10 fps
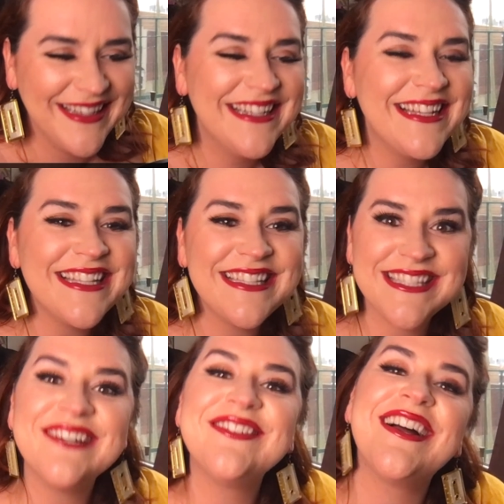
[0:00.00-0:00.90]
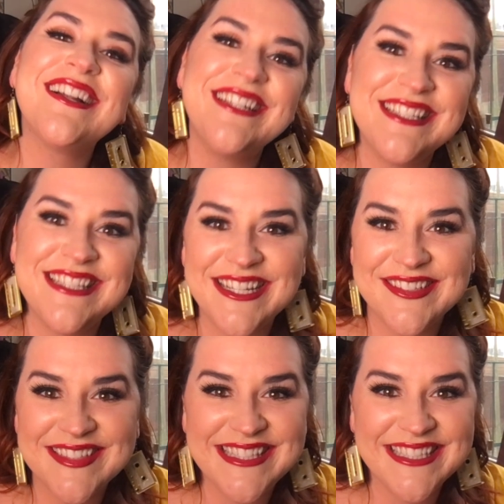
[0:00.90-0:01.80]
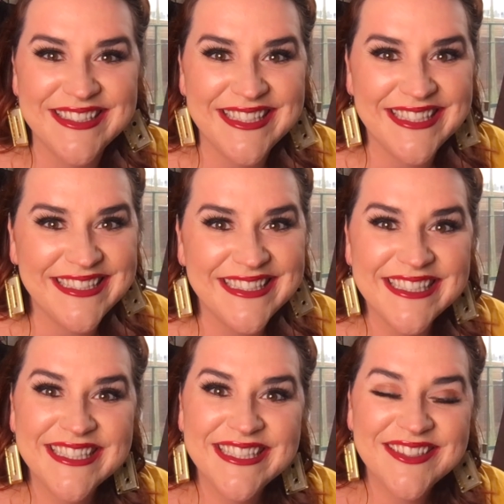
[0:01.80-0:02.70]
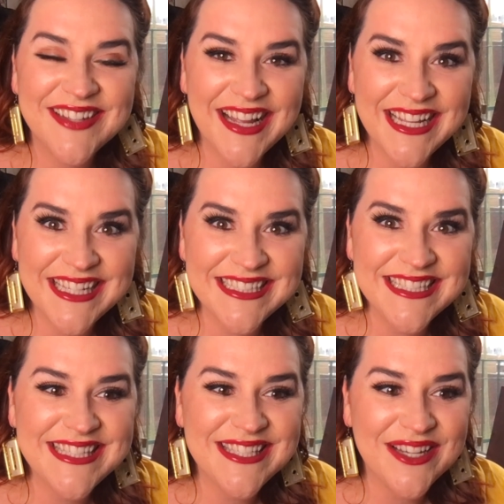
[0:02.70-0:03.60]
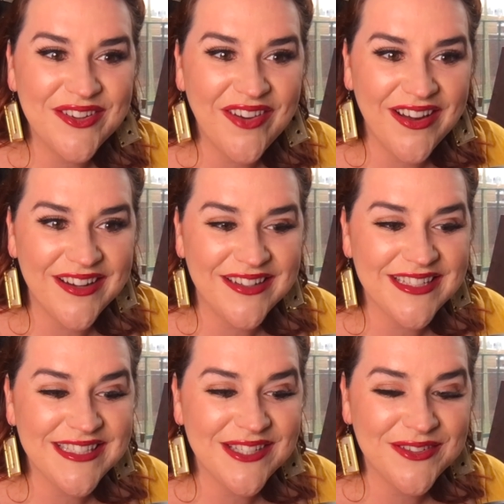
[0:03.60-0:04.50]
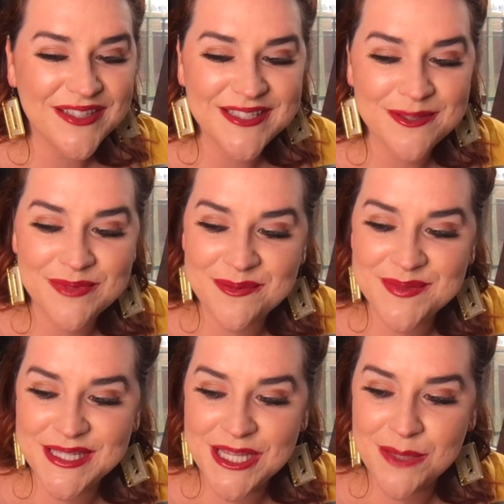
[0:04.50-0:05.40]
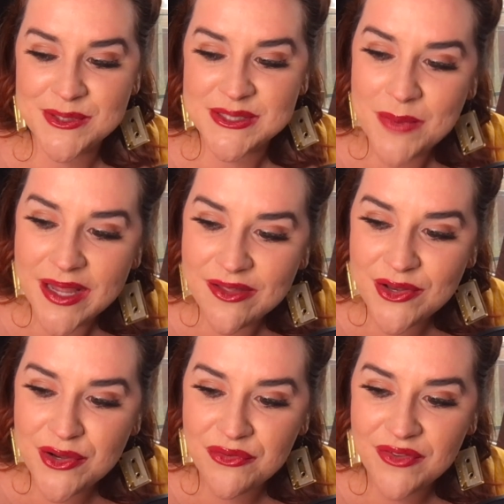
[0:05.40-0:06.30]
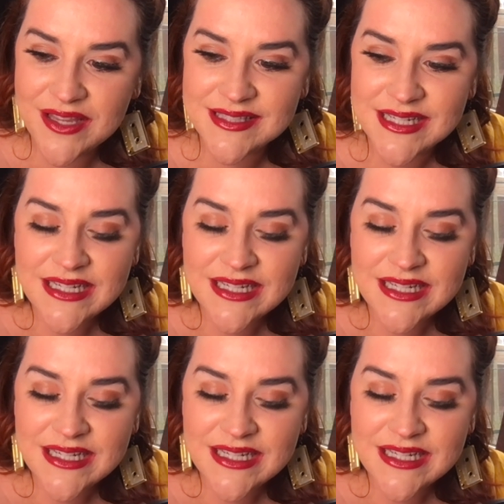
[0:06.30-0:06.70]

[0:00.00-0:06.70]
It's so hard to stay resilient, right? It's so hard. It's so hard sometimes to keep a smile on your face.